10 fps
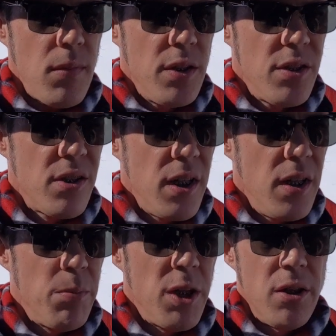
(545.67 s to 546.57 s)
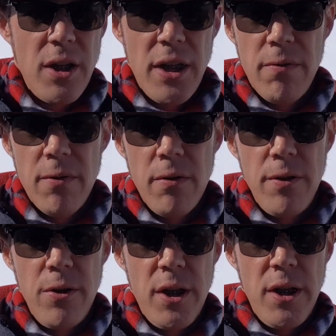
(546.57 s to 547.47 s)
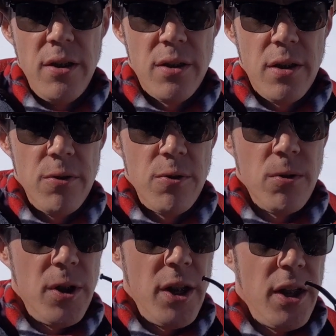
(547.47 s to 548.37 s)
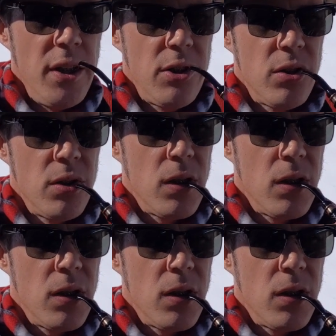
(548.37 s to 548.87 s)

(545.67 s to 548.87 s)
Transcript: Stayed in Monterey for a few days. That was really nice.